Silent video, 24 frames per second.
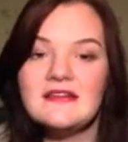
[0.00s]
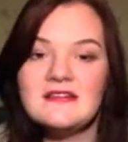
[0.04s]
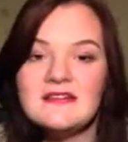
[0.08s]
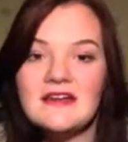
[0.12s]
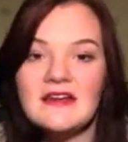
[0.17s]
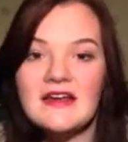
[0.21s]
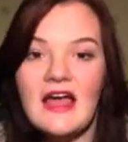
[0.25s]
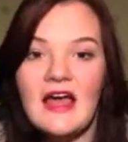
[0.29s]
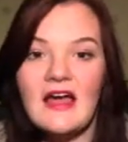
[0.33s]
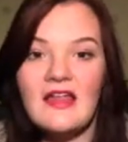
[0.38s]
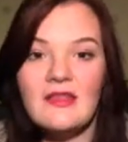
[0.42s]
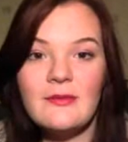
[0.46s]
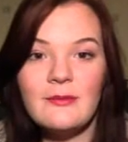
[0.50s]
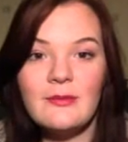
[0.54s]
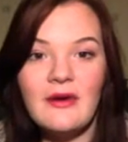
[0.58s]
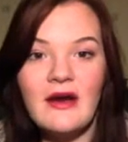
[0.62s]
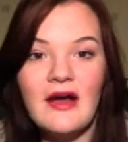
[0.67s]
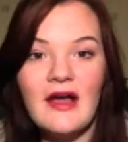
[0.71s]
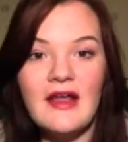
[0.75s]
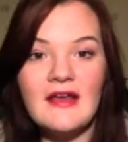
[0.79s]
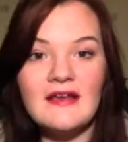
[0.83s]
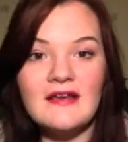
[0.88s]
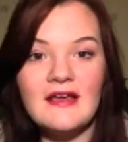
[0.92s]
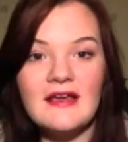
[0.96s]
check out the
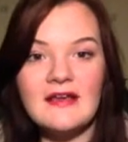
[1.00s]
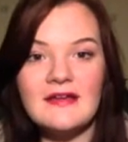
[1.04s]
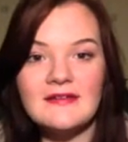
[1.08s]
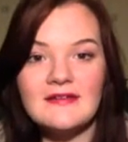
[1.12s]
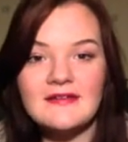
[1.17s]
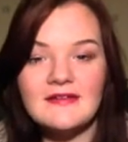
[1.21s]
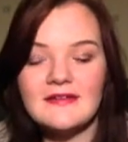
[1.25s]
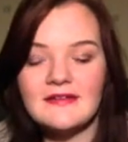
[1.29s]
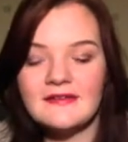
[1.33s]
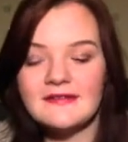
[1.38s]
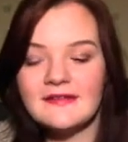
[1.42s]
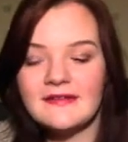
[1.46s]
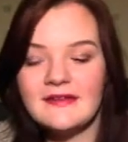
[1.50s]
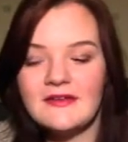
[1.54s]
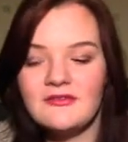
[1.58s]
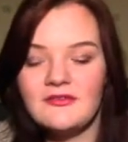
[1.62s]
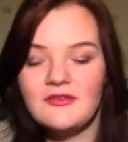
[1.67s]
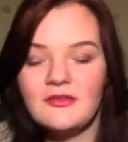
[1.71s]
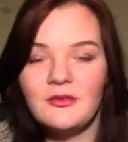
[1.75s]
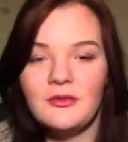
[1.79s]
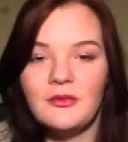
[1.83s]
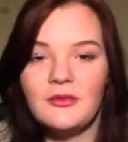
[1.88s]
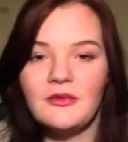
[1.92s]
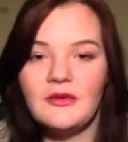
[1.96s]
brand and give
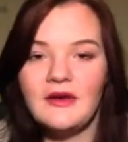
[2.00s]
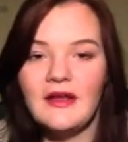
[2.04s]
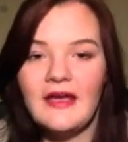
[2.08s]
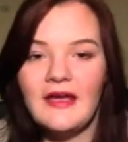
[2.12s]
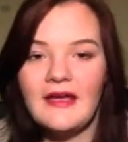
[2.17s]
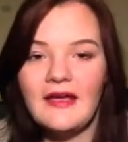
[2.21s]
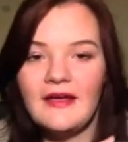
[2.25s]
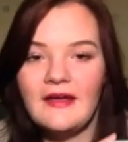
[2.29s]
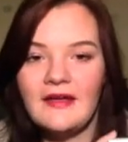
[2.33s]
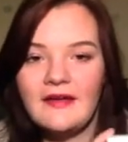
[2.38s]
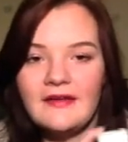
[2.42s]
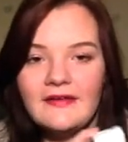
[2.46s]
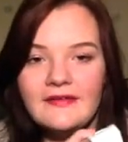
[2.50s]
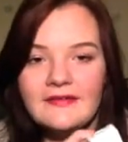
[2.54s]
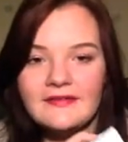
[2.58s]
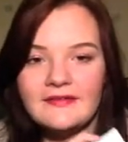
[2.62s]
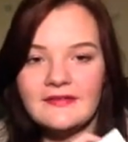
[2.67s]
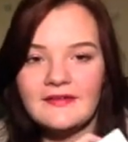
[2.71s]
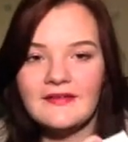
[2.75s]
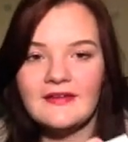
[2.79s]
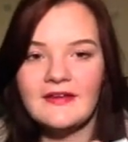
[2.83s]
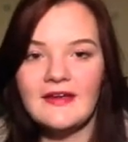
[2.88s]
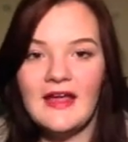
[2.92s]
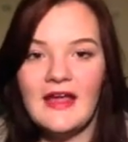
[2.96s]
you all a
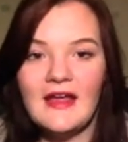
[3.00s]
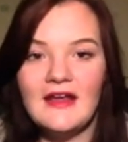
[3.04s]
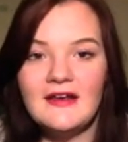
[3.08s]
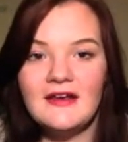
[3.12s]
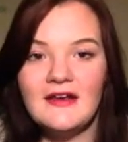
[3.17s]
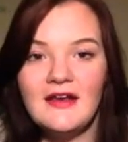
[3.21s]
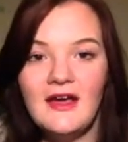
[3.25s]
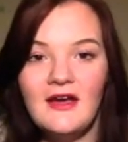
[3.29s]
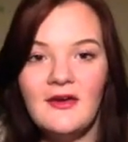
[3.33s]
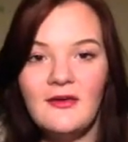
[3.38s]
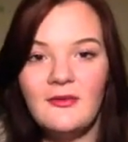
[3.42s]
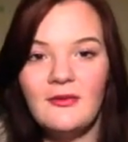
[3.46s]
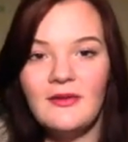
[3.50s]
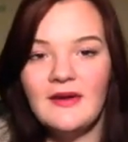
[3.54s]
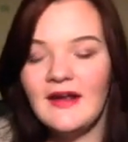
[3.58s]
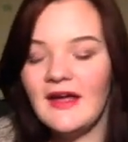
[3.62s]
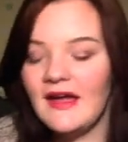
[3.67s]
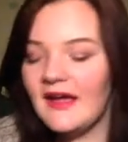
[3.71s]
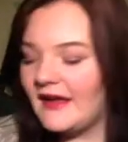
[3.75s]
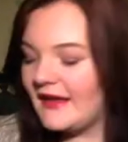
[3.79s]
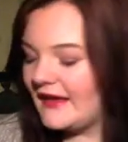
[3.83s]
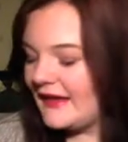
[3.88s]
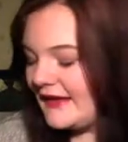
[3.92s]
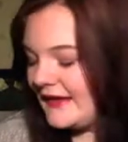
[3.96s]
note when
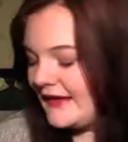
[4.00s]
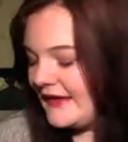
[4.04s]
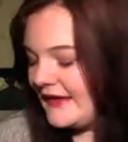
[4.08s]
I